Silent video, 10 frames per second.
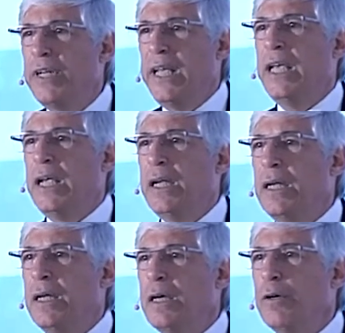
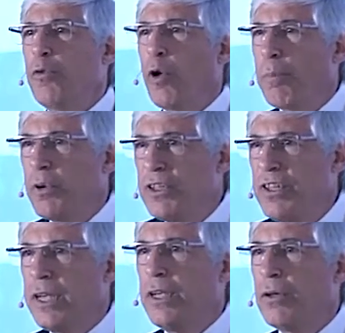need for a
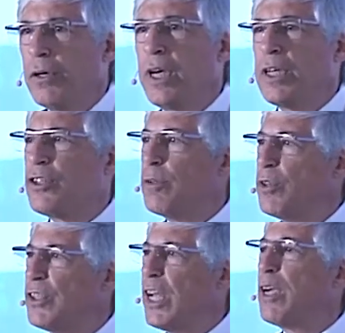particular
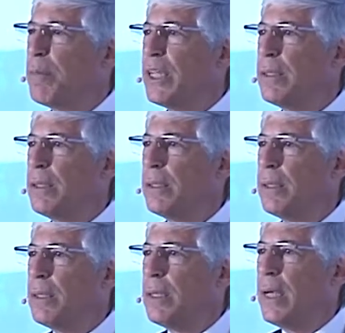customer segment
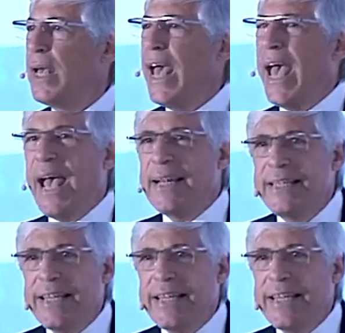and